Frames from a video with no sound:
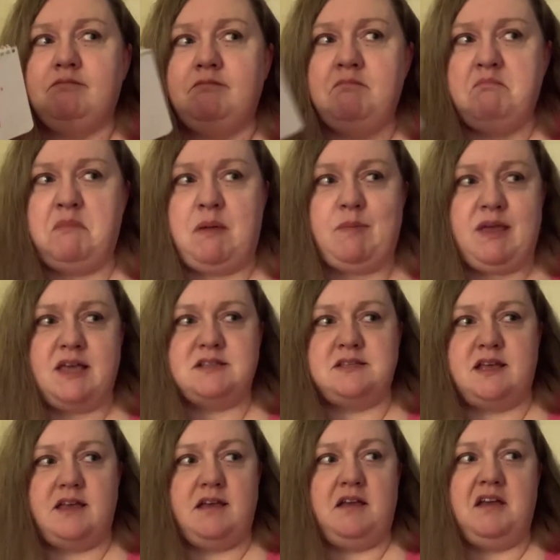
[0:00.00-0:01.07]
Maybe as
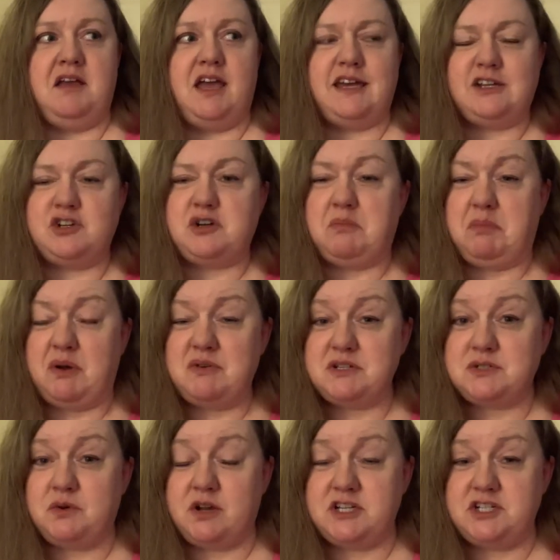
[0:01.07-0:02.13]
a extra bonus
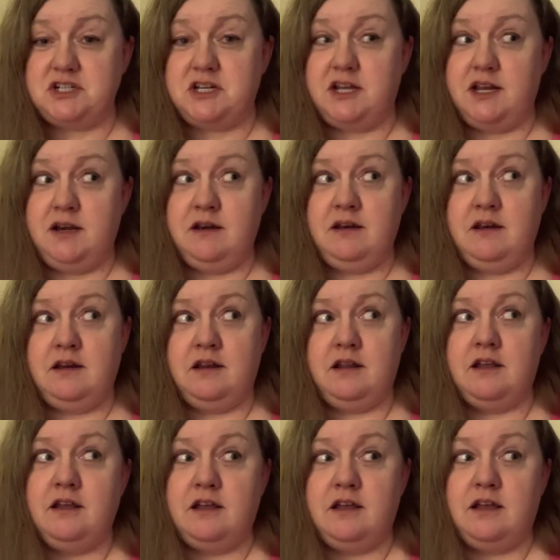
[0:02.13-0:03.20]
question,
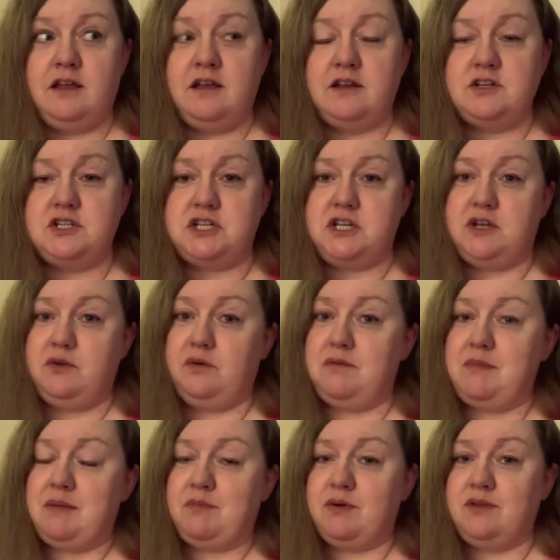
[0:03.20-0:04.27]
do you
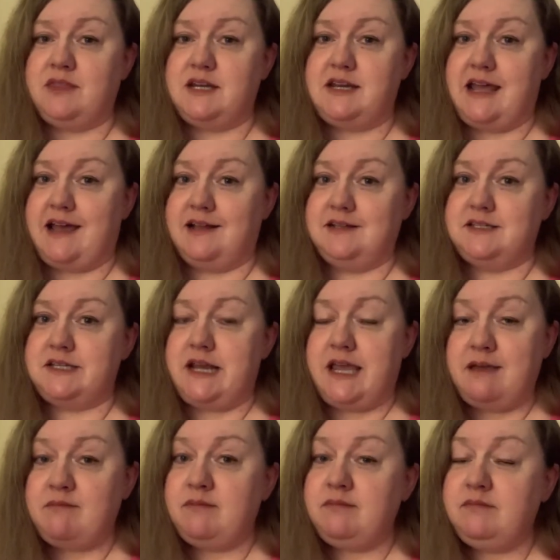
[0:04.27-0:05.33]
remember the dad's
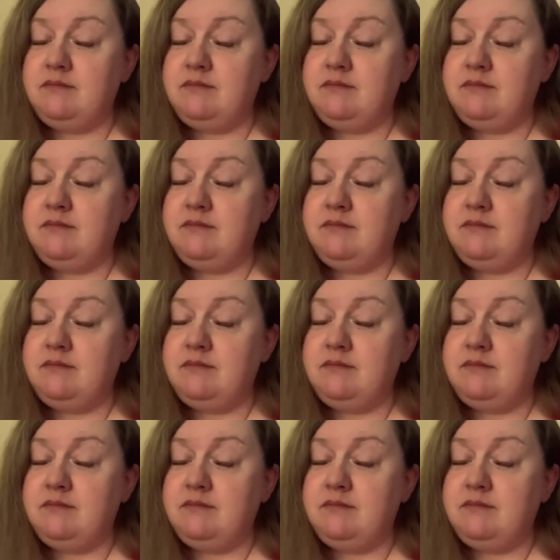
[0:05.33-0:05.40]
name?